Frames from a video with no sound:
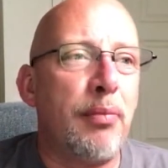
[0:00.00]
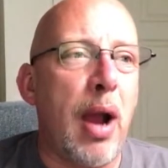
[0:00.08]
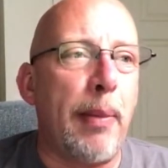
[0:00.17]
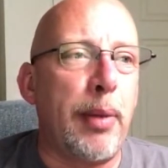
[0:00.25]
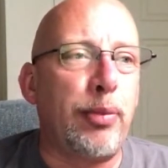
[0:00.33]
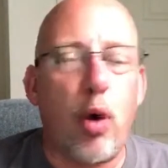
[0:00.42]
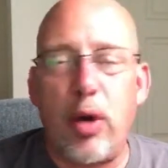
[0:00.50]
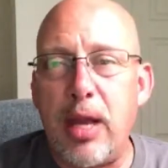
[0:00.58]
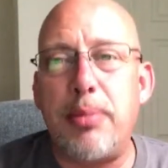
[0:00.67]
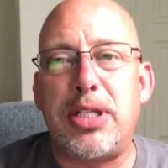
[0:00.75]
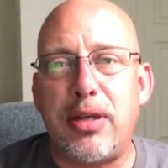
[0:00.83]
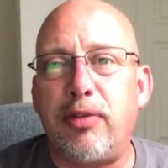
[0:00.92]
probably
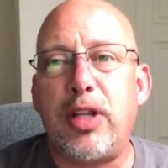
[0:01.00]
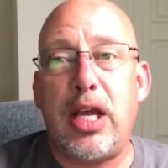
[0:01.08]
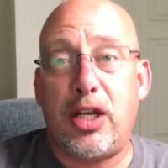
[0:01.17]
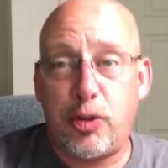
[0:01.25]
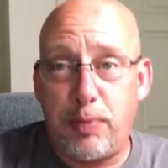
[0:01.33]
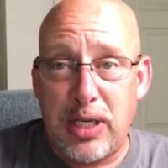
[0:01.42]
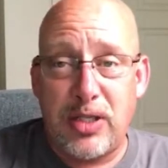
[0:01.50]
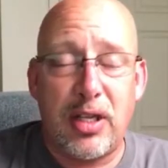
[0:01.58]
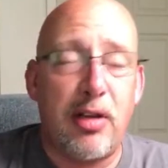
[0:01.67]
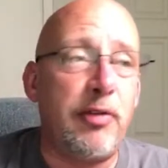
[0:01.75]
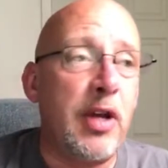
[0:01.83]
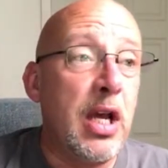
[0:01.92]
prohibitively
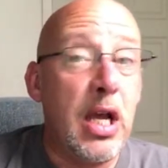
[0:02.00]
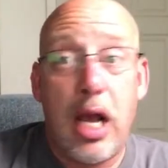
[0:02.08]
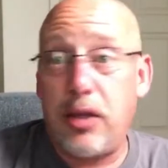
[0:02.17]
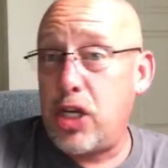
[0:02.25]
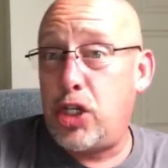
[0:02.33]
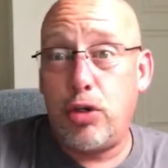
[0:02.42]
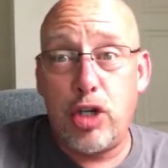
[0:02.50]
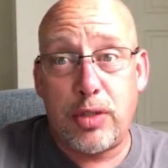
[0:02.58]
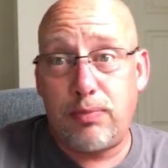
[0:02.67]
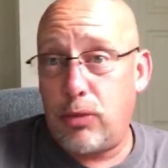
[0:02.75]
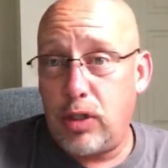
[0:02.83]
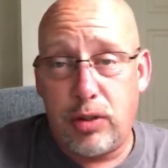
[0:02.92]
expensive, unless you're just